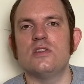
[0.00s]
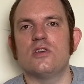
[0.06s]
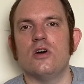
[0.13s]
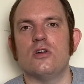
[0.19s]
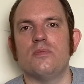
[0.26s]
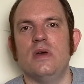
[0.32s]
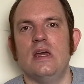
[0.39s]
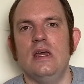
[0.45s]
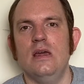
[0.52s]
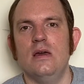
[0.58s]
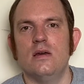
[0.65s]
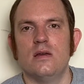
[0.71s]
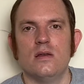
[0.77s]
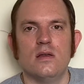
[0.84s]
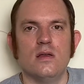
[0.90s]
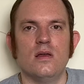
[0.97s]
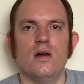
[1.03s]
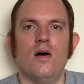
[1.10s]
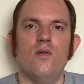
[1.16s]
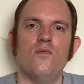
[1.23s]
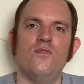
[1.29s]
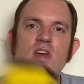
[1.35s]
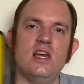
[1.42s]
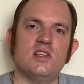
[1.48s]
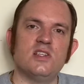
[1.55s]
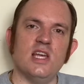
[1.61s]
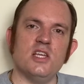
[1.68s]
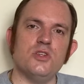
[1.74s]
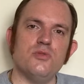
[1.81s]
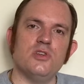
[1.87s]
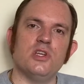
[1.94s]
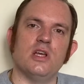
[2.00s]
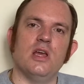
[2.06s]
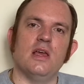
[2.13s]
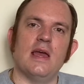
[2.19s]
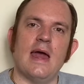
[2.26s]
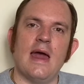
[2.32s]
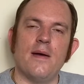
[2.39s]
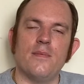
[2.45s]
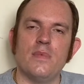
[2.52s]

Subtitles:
going to be the accessories you can get.